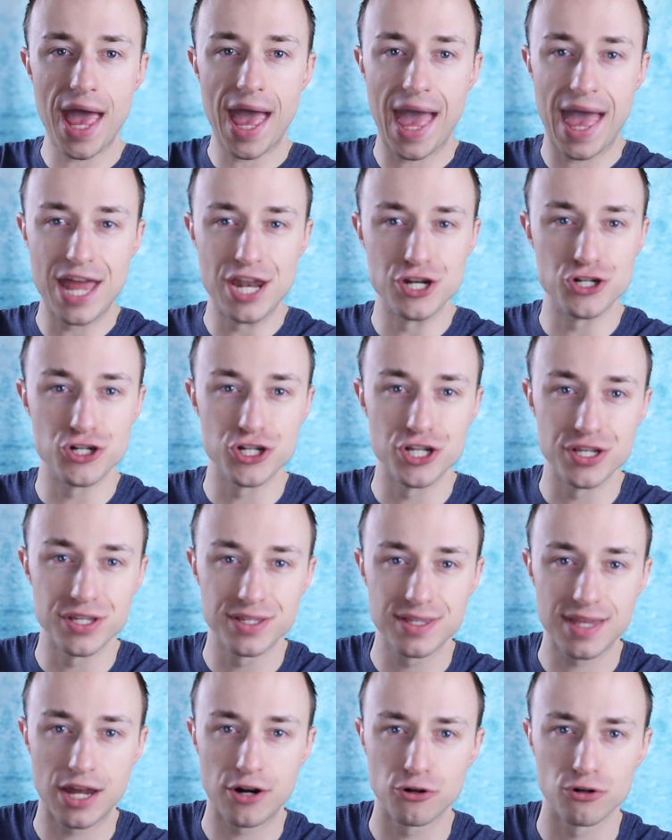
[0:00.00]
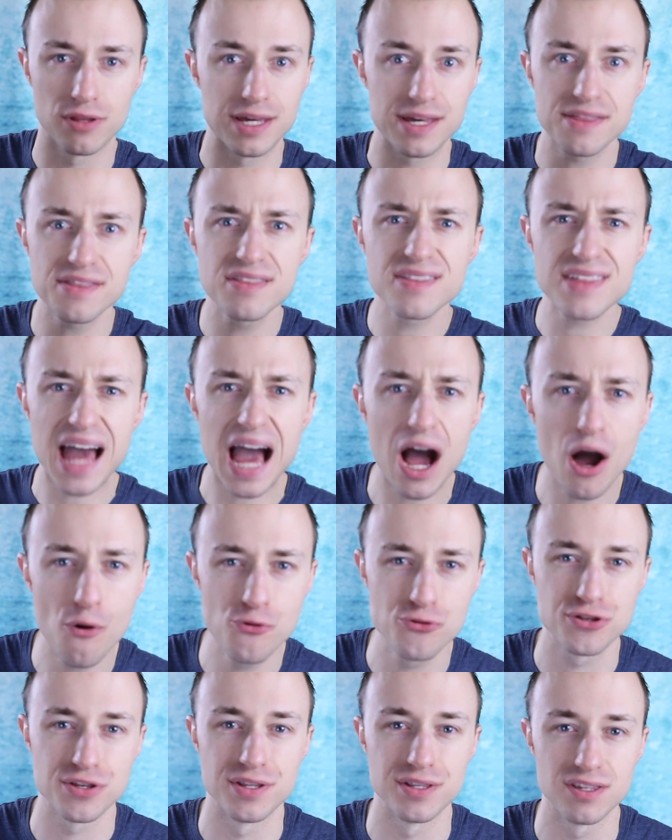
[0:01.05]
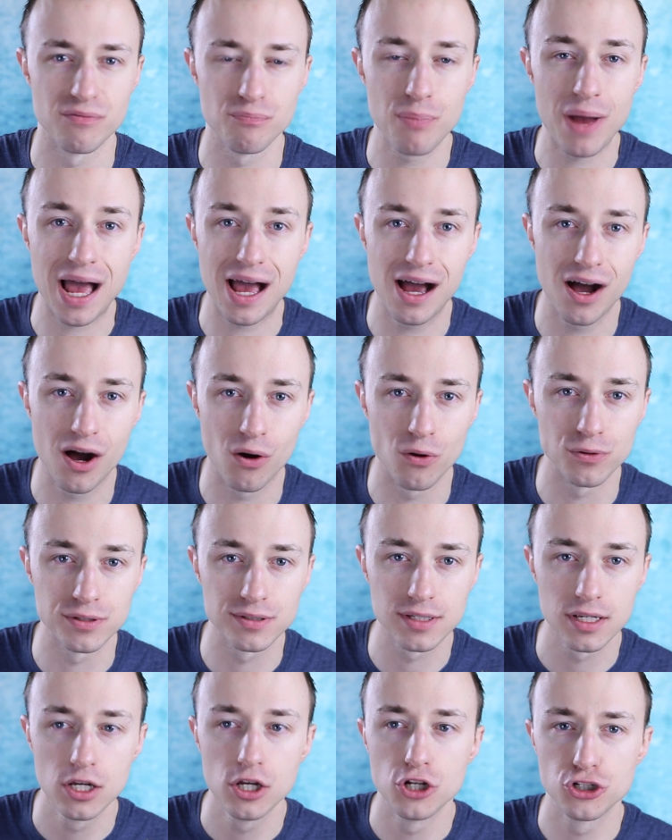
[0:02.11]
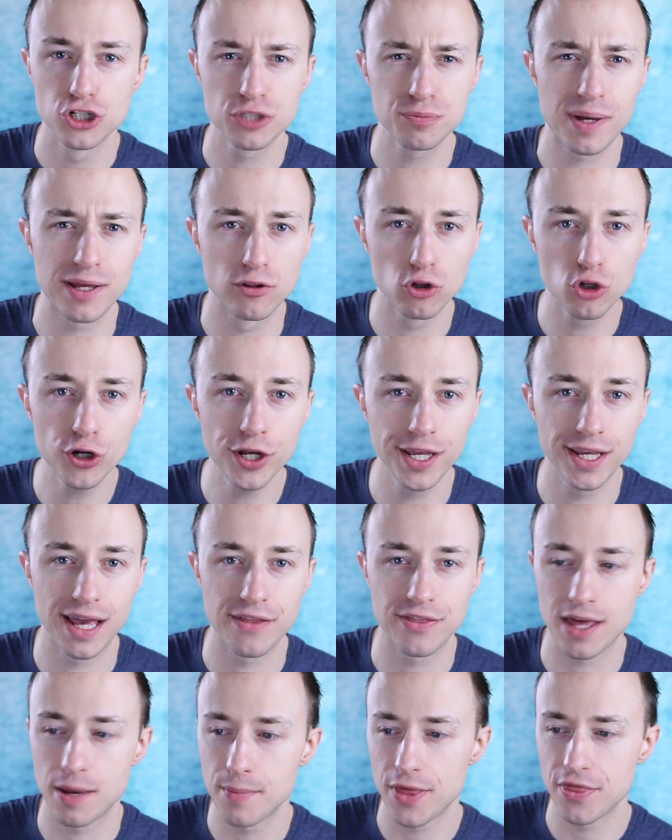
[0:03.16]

henges that are like thousands of pounds just by looking at them,